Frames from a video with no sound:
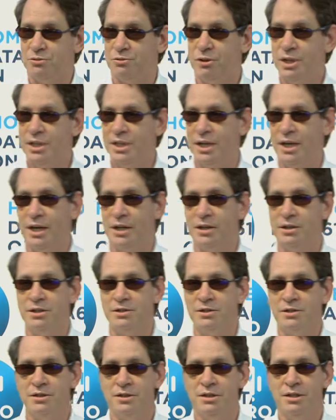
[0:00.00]

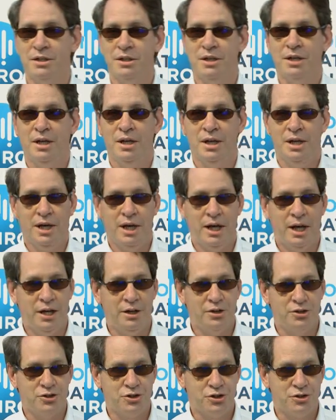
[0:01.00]
retailers
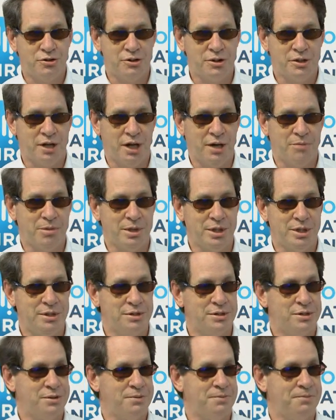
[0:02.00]
and insurance
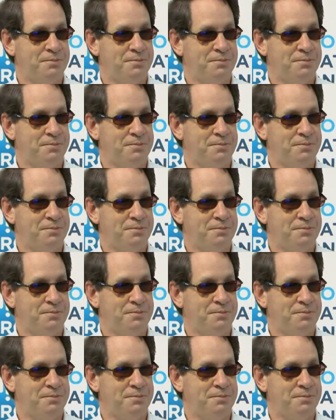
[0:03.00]
companies.